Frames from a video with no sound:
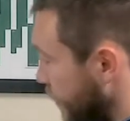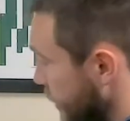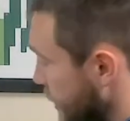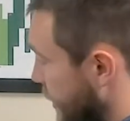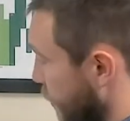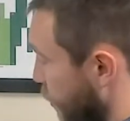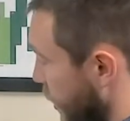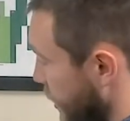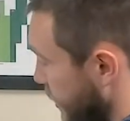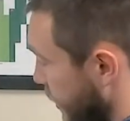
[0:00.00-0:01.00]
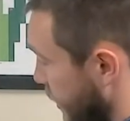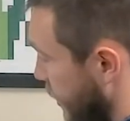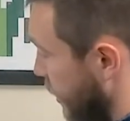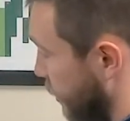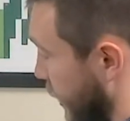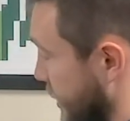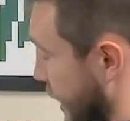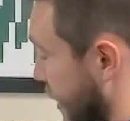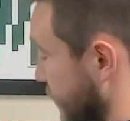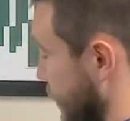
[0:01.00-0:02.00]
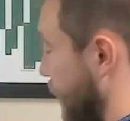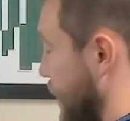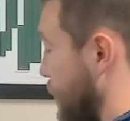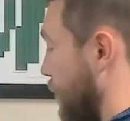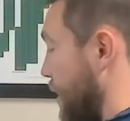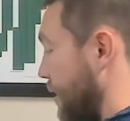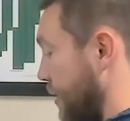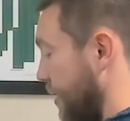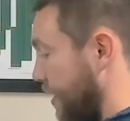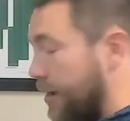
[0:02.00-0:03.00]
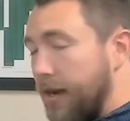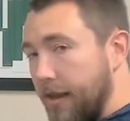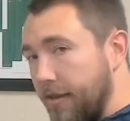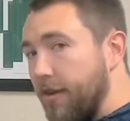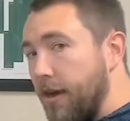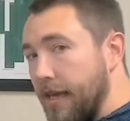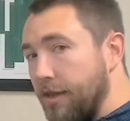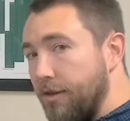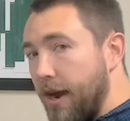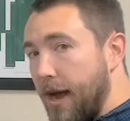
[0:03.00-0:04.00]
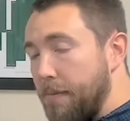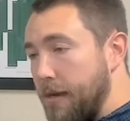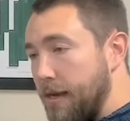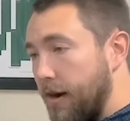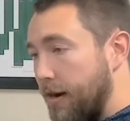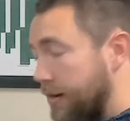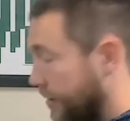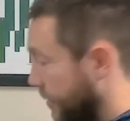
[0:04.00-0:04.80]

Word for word: Step one, we're going to take out this faceplate and install the Ethernet IP card.